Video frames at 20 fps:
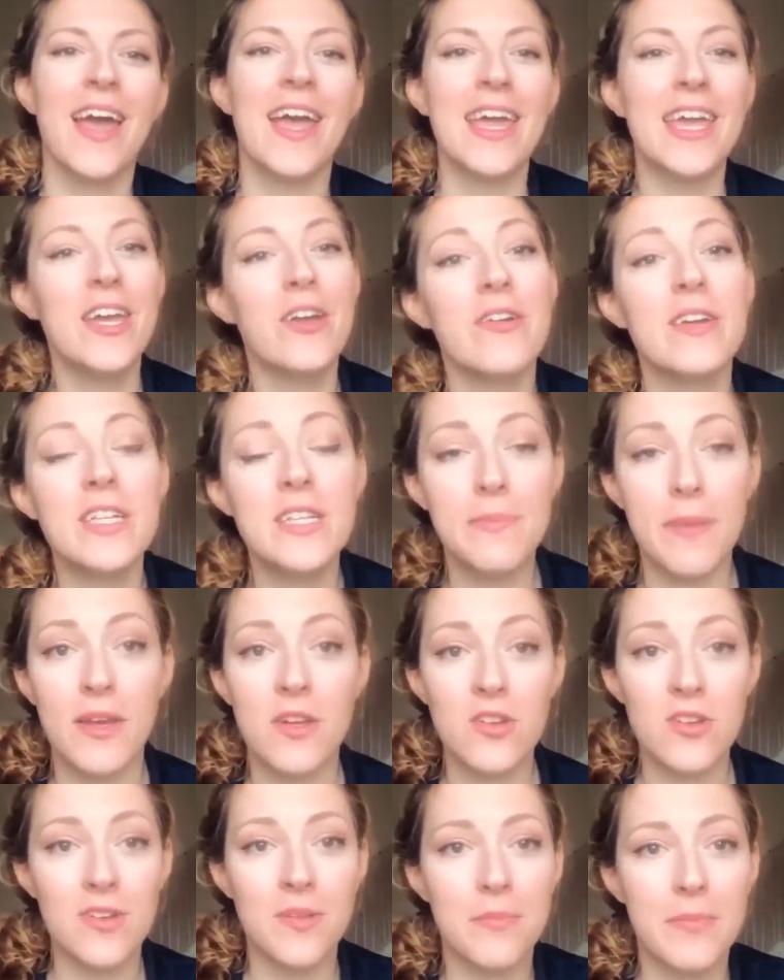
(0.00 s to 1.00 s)
Here at
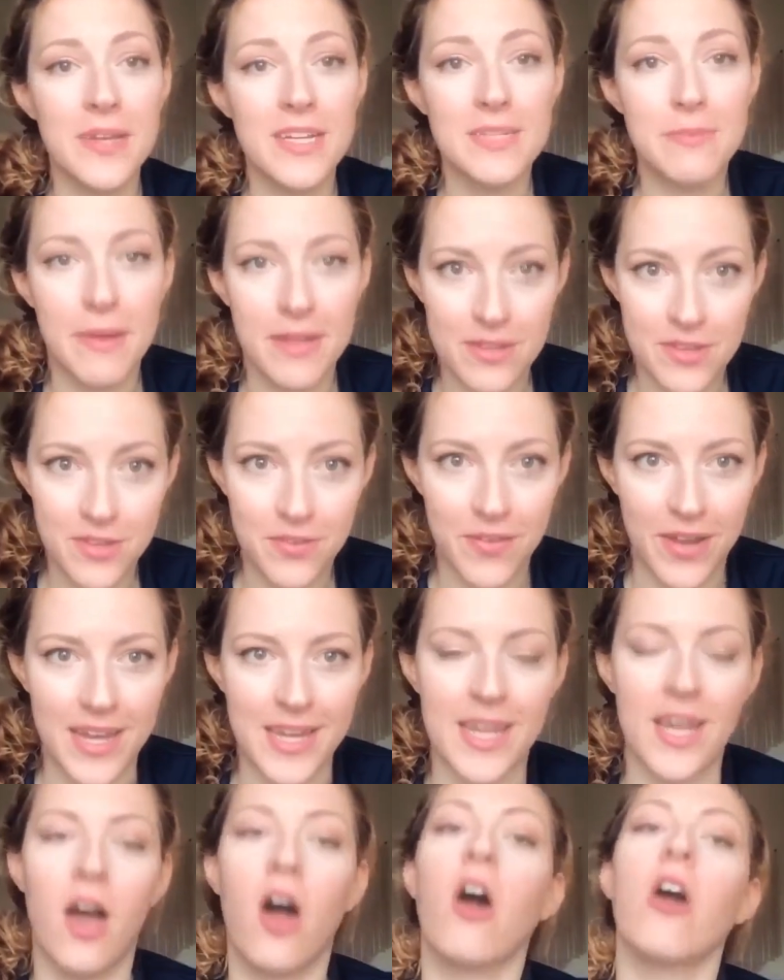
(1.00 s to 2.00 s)
Special Olympics
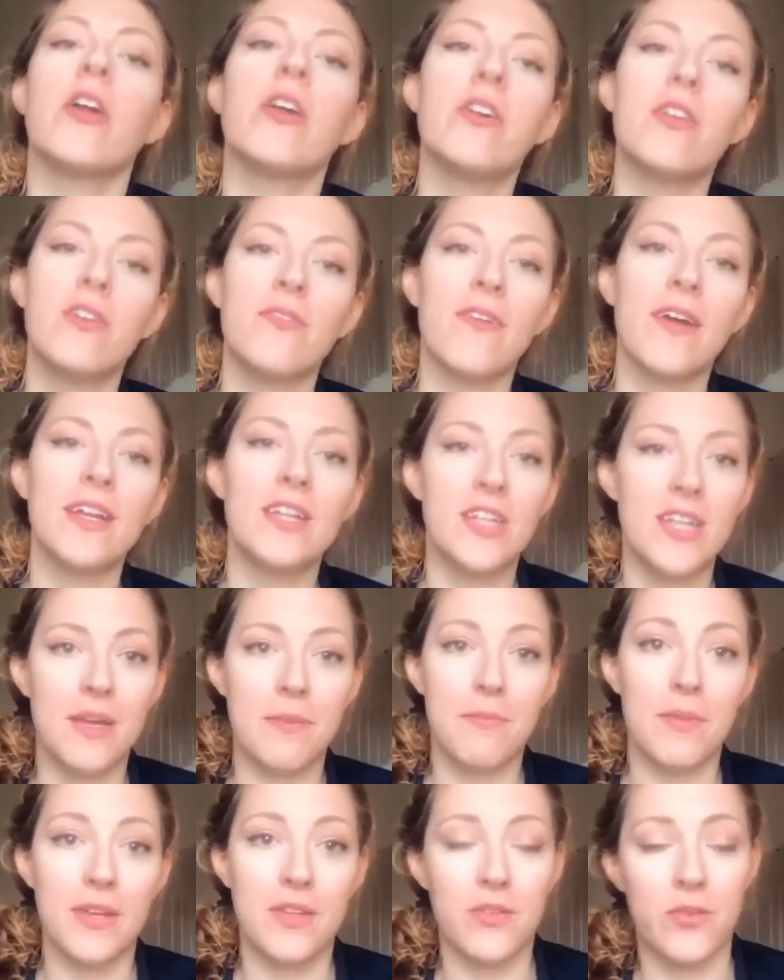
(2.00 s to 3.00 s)
Pennsylvania, our Unified
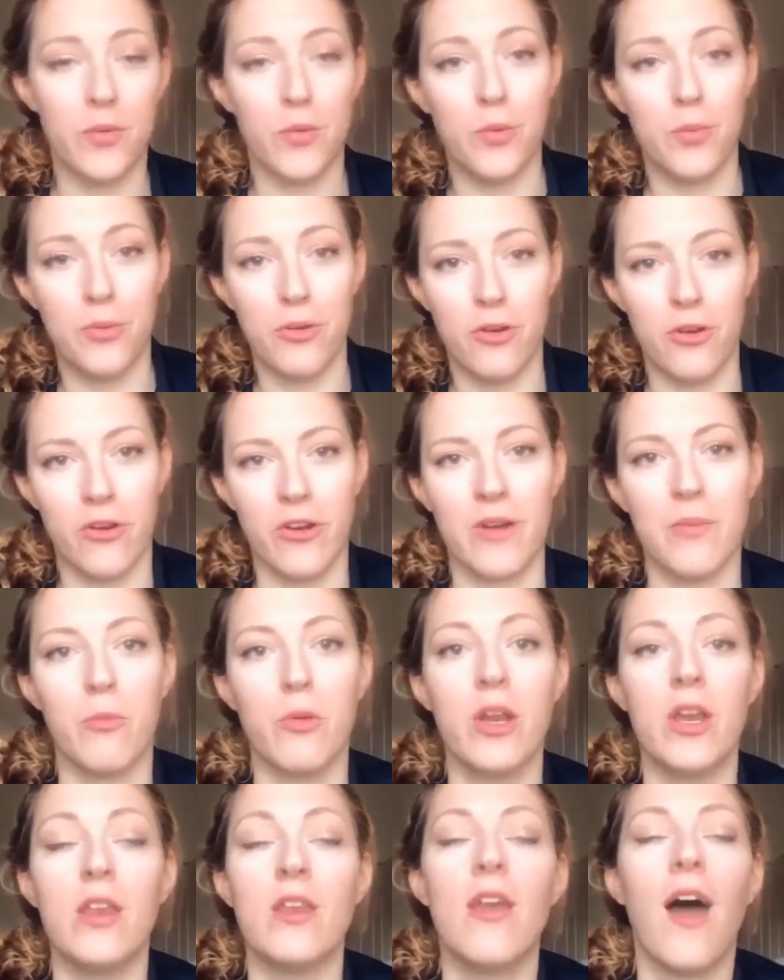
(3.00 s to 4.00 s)
Champion School program
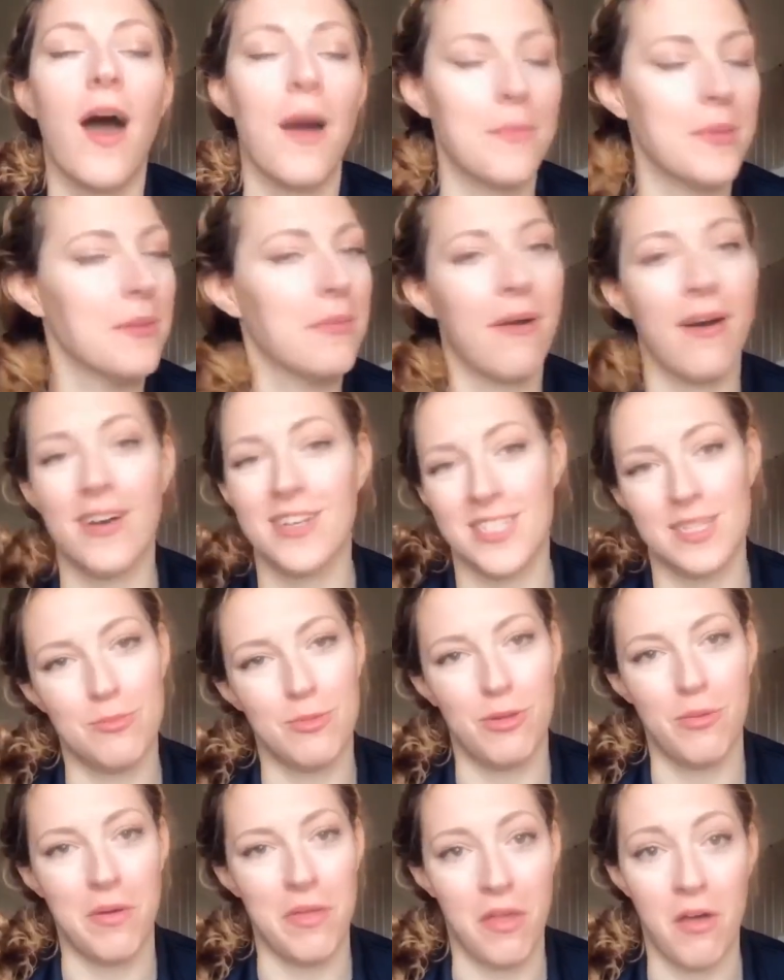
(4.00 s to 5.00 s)
would not be
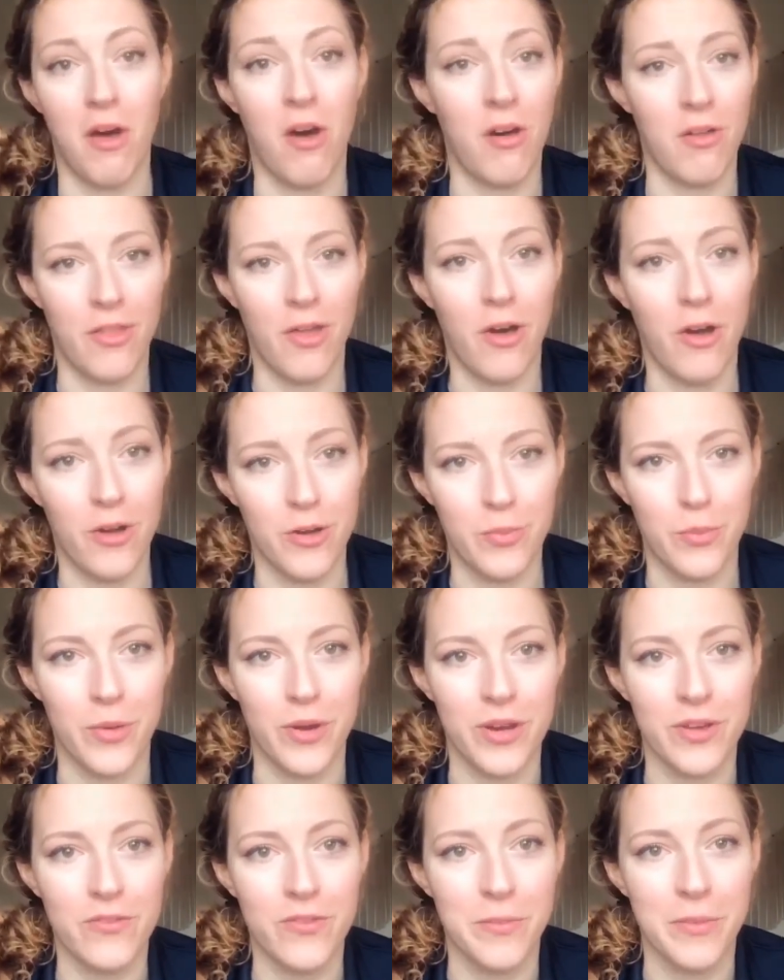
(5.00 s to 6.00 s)
possible without all the hard
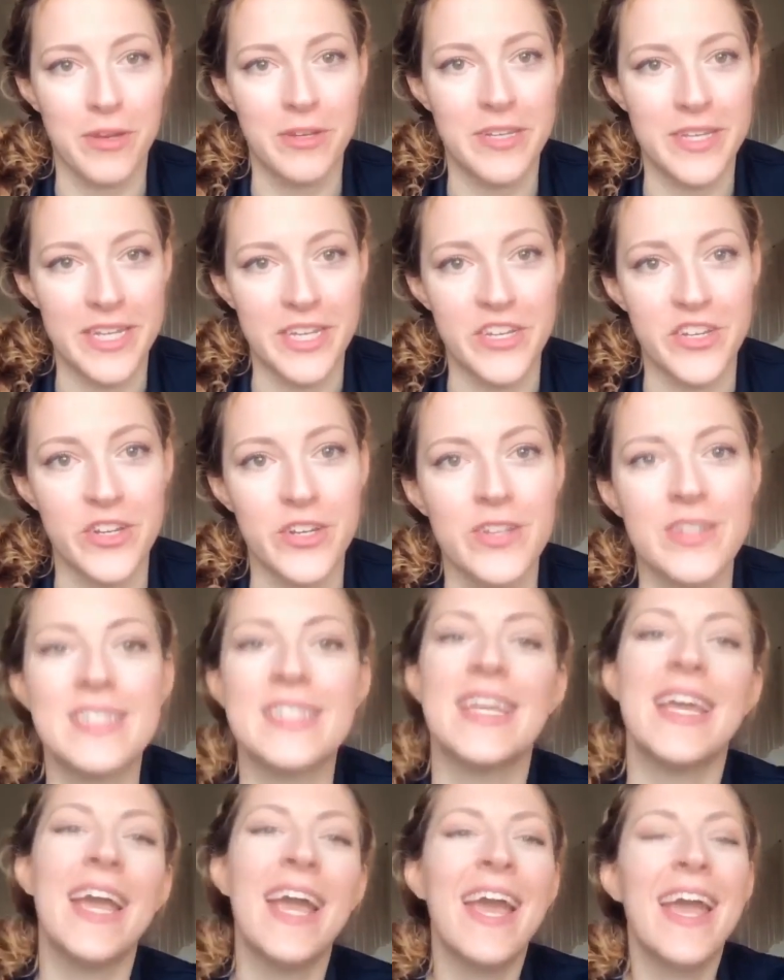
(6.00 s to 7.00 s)
work from our
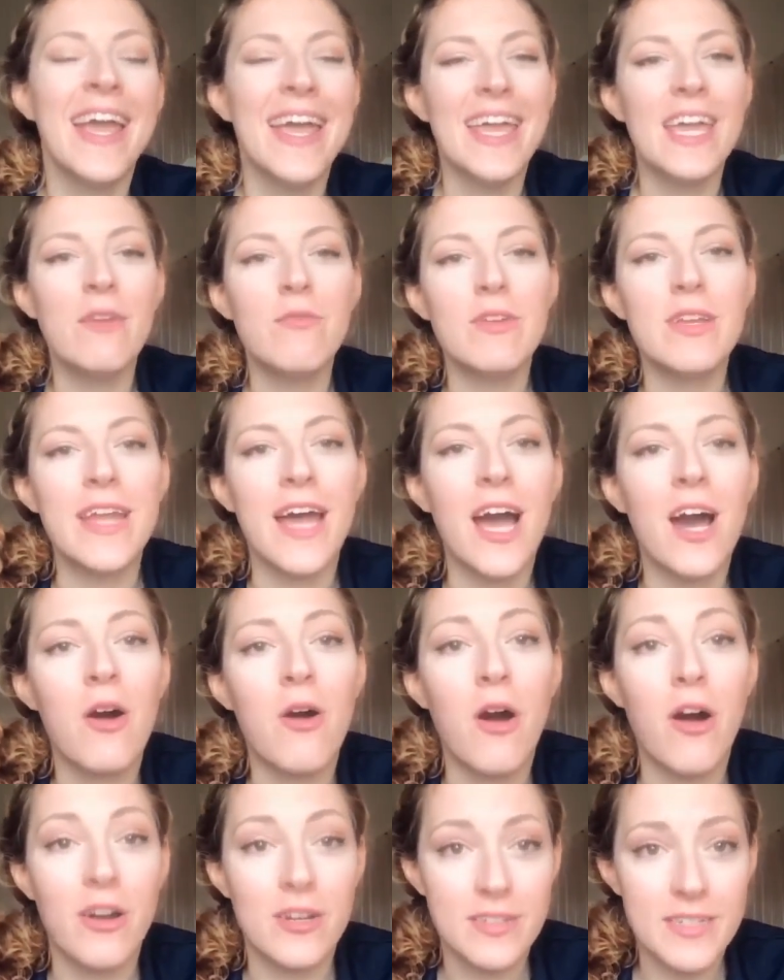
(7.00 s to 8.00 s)
teachers. Even
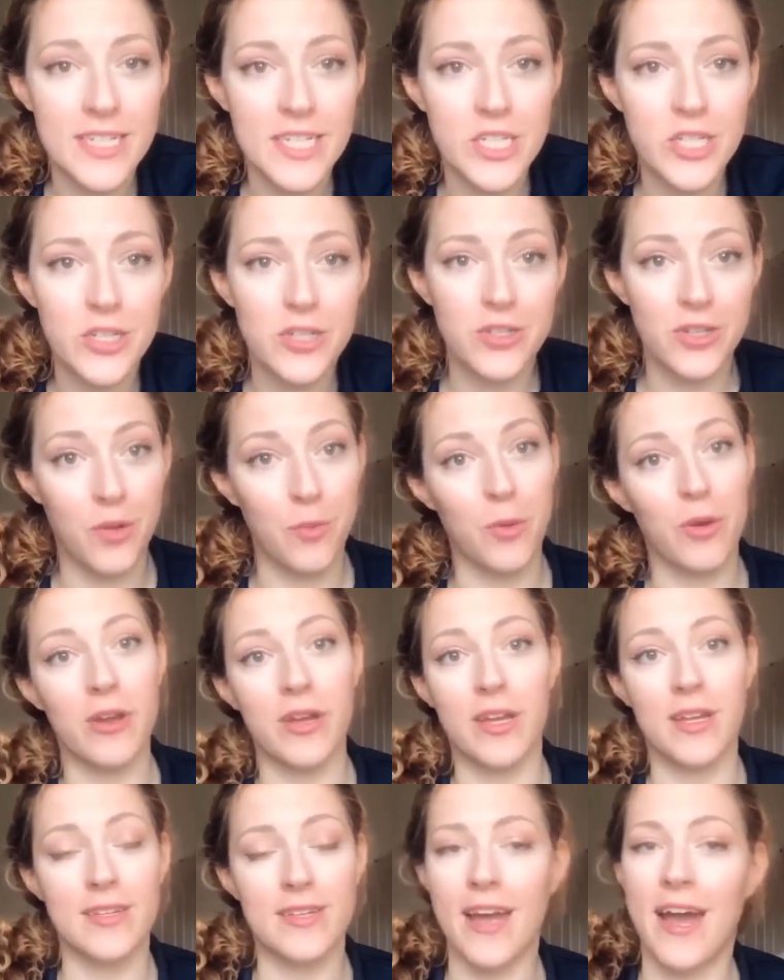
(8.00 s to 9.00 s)
now, our teachers are
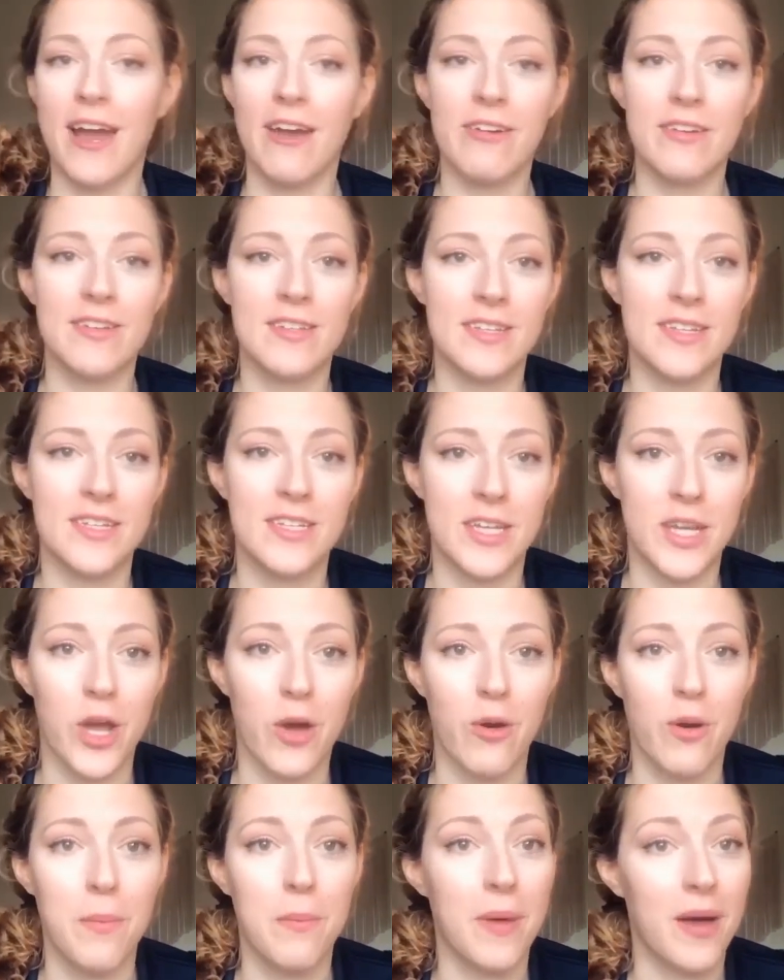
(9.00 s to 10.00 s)
working tirelessly to
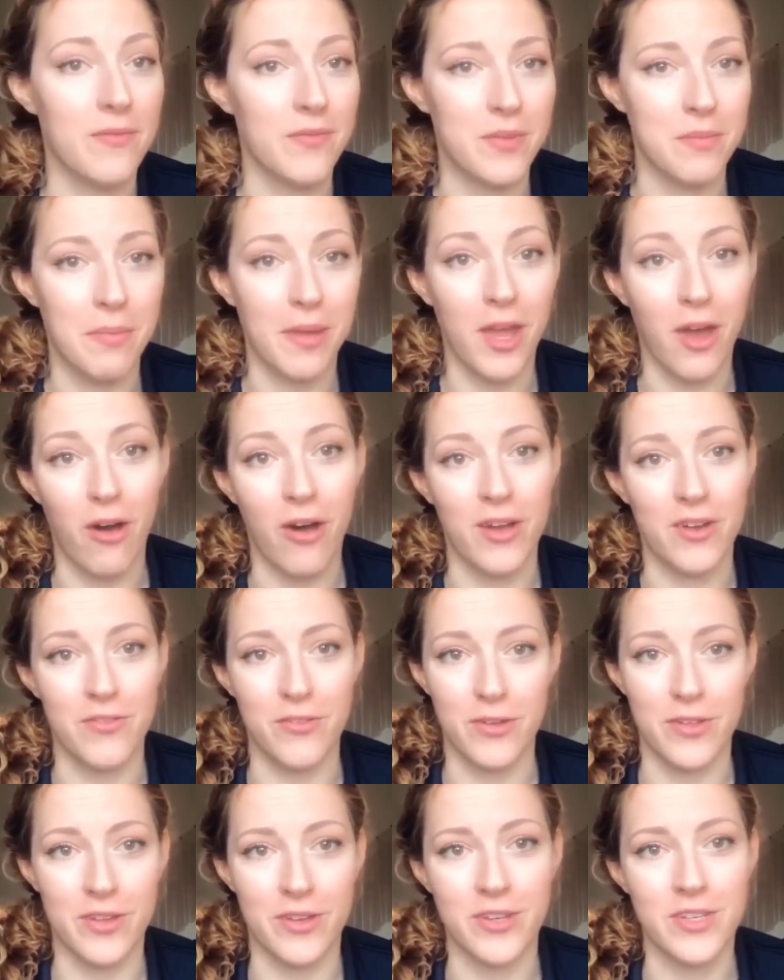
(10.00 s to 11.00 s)
go above and beyond
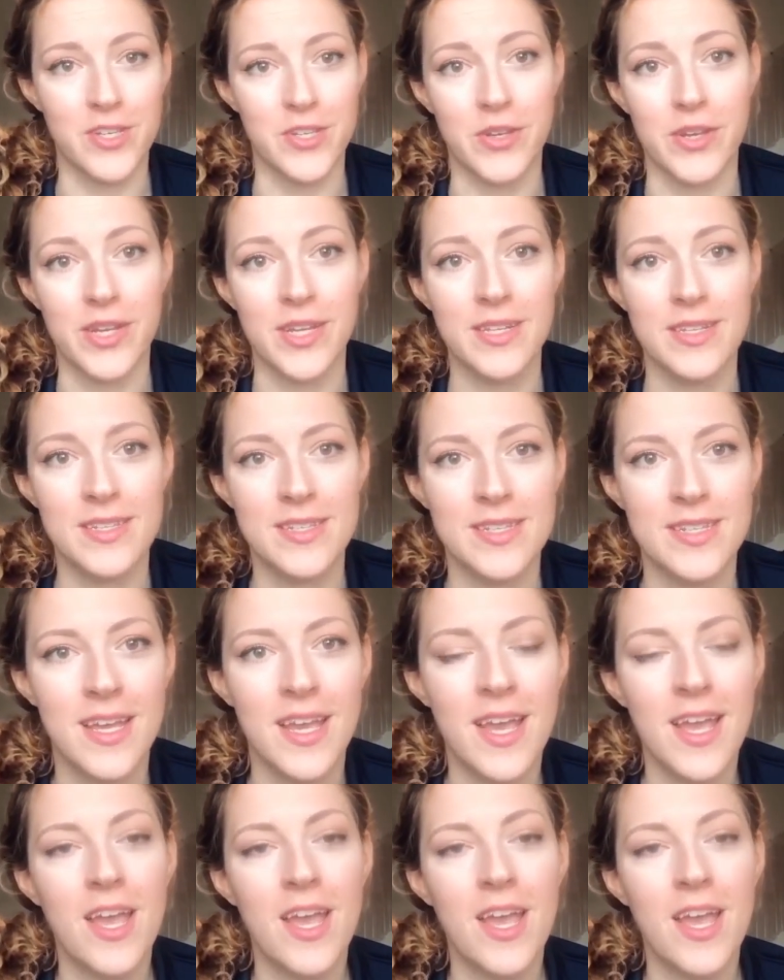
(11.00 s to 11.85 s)
for their students.